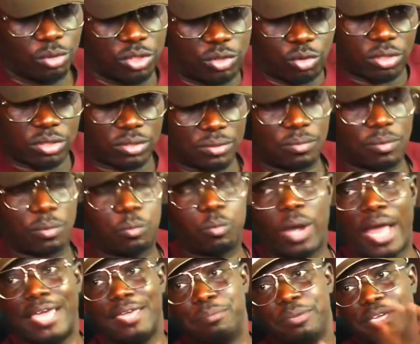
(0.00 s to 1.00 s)
which was
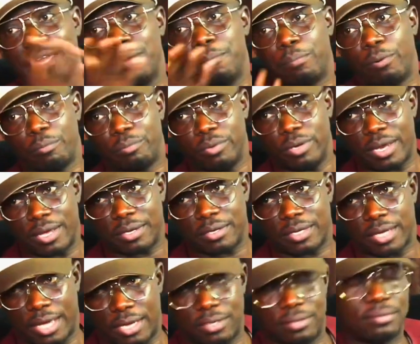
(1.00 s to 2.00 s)
why he became
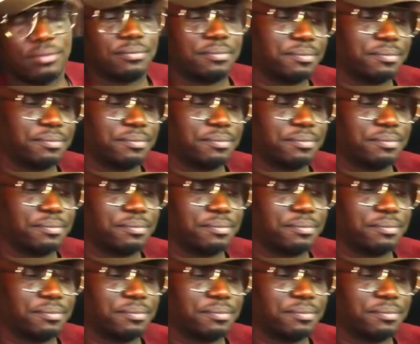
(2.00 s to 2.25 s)
popular, kind of.